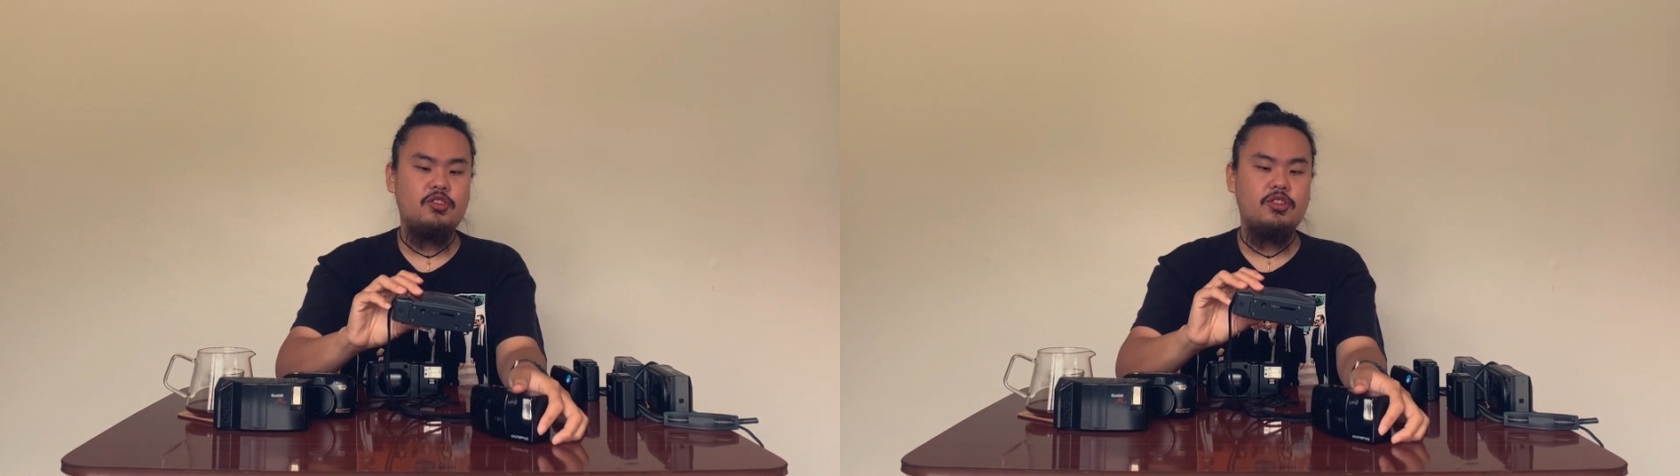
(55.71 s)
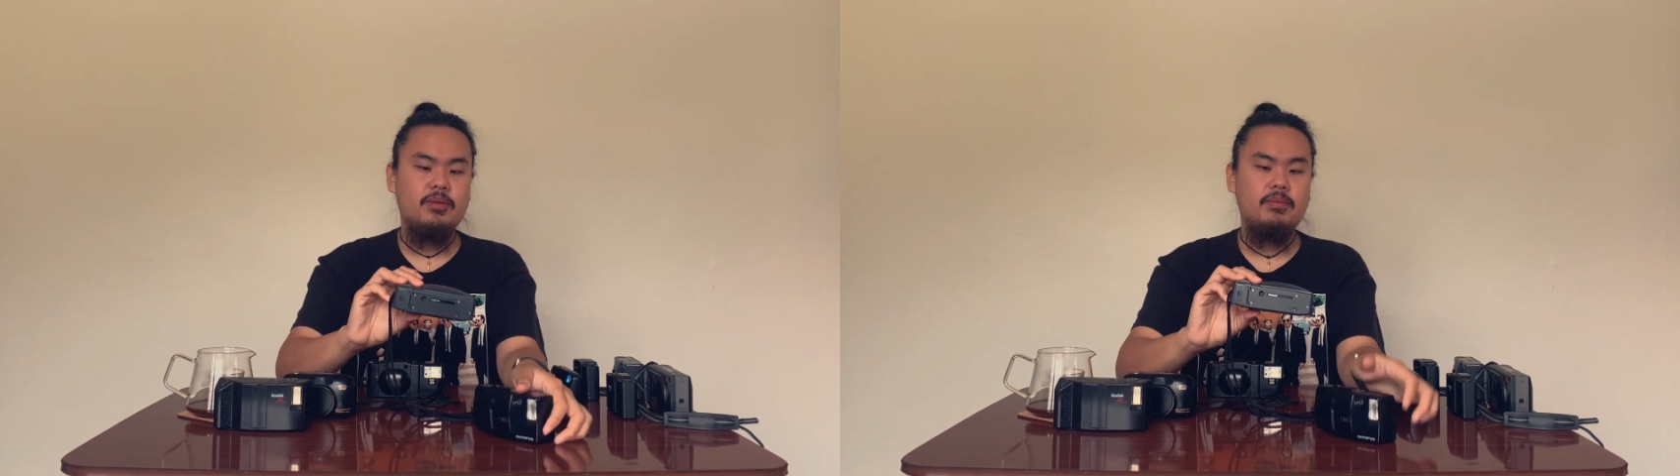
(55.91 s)

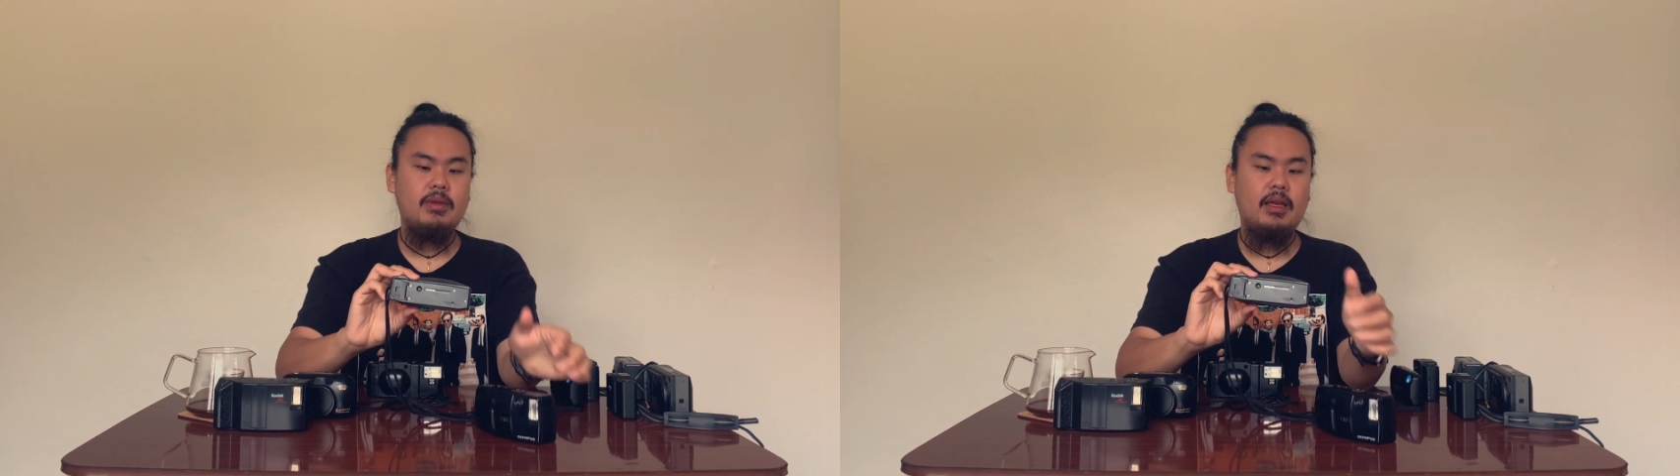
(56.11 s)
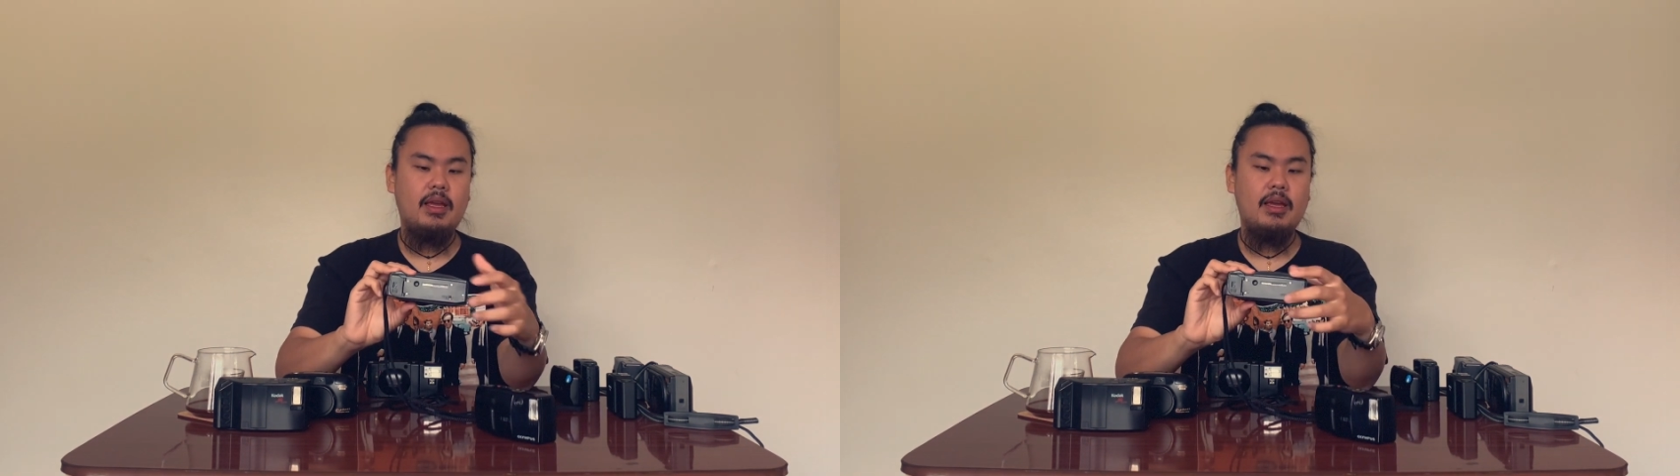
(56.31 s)
Trip
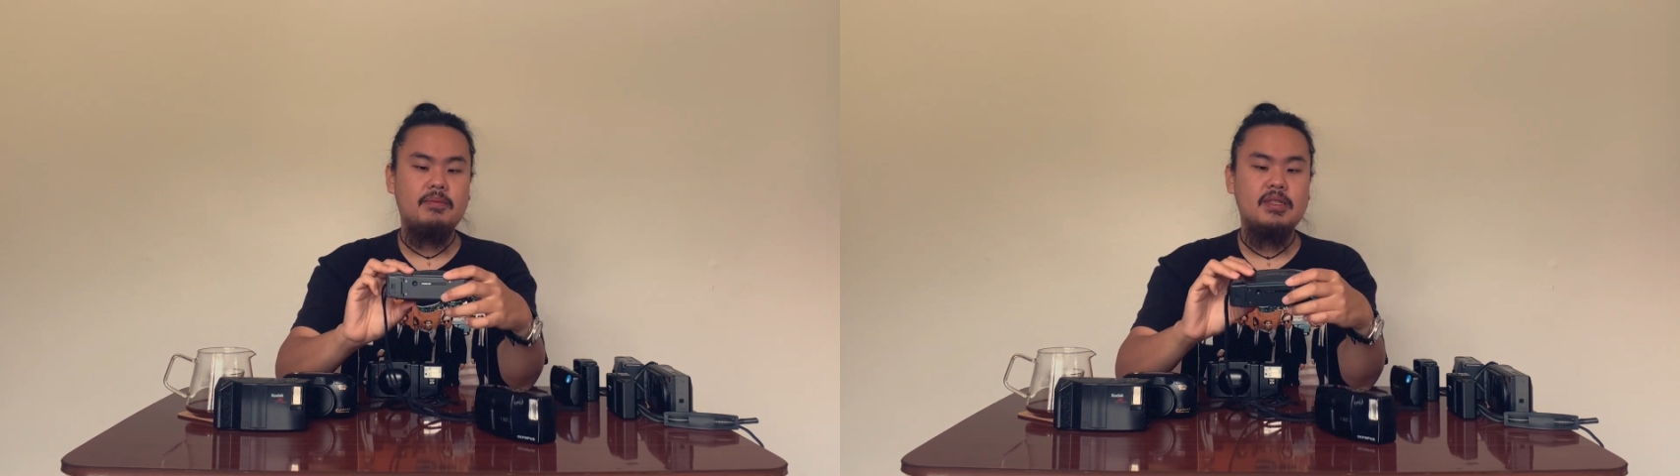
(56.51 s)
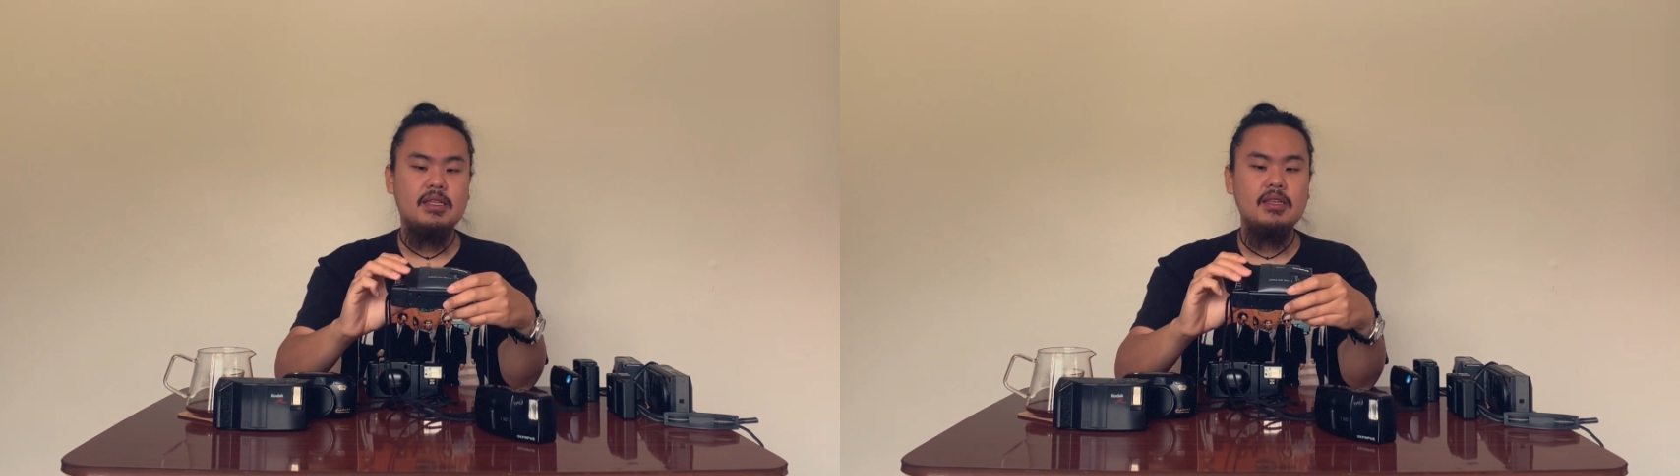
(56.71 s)

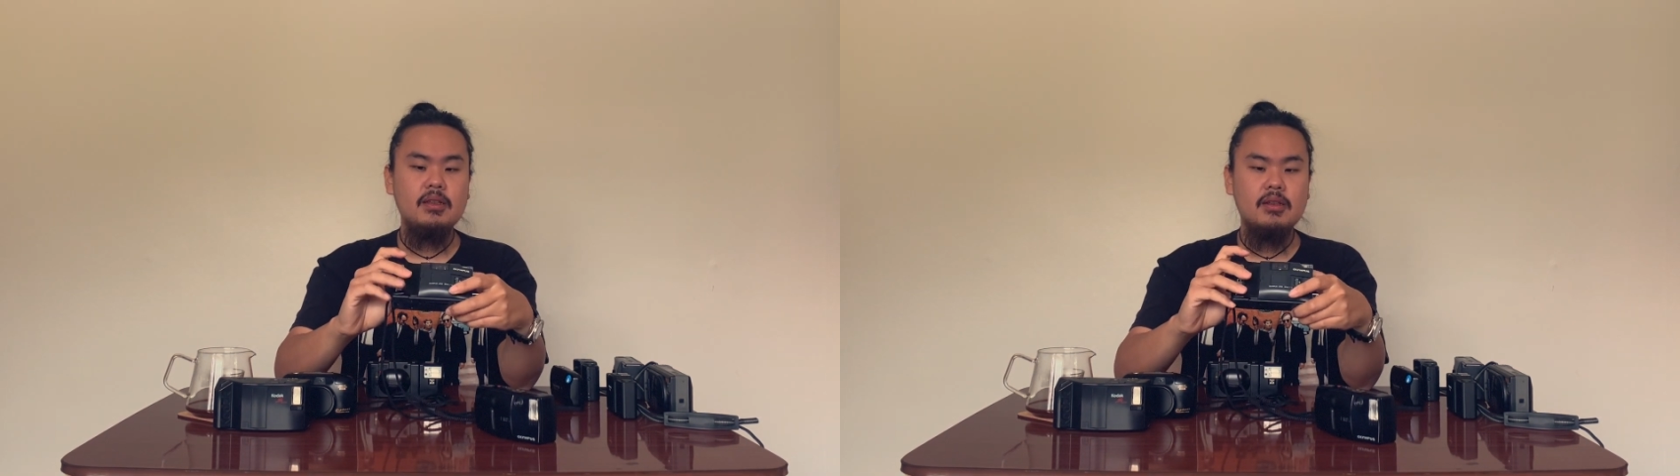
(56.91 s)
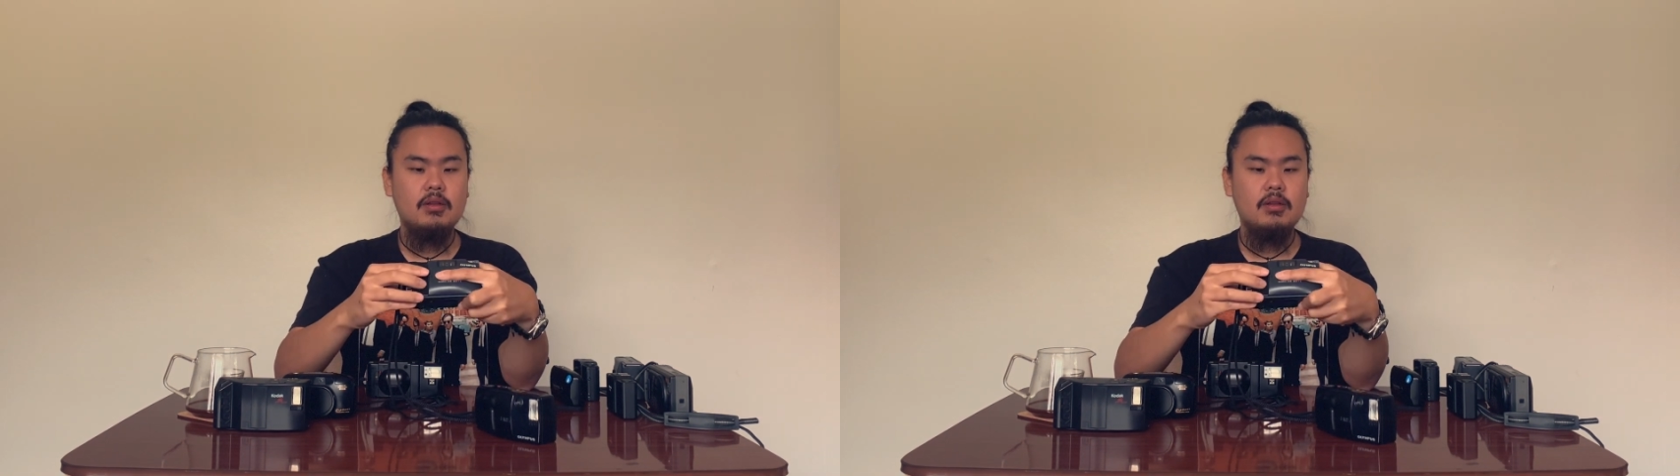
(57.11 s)
MD,